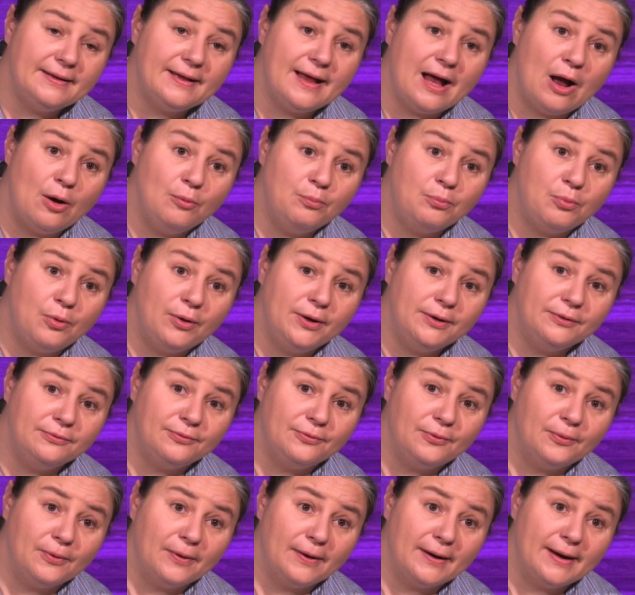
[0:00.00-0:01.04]
output
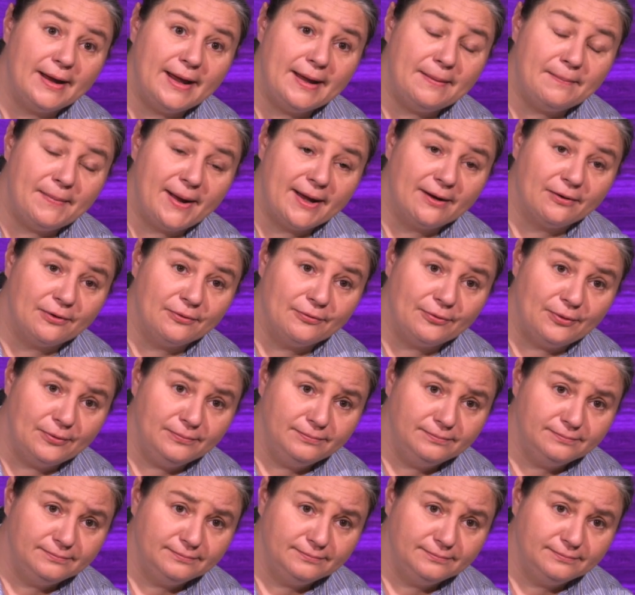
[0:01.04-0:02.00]
for a microphone.